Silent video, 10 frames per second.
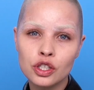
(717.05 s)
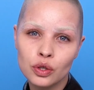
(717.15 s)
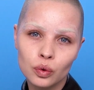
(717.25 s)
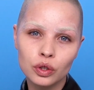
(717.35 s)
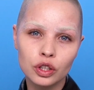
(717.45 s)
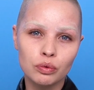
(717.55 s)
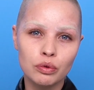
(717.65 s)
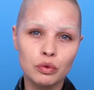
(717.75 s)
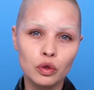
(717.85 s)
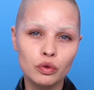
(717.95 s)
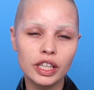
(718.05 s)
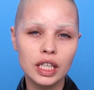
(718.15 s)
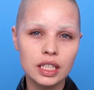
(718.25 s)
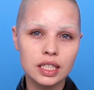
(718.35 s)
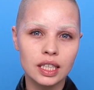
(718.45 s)
sure you remove
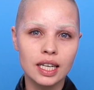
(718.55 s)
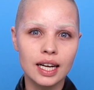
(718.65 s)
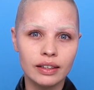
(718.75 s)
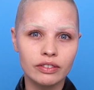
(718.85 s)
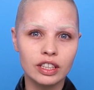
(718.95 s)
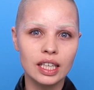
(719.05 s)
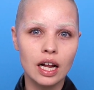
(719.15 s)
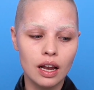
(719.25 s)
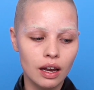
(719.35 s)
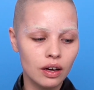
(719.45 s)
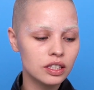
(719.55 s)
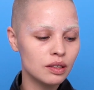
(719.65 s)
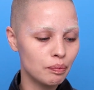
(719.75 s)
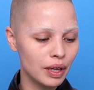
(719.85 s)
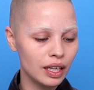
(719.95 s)
each and every
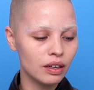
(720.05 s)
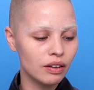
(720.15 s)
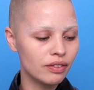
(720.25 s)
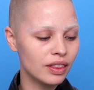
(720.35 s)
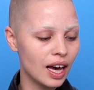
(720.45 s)
last bit of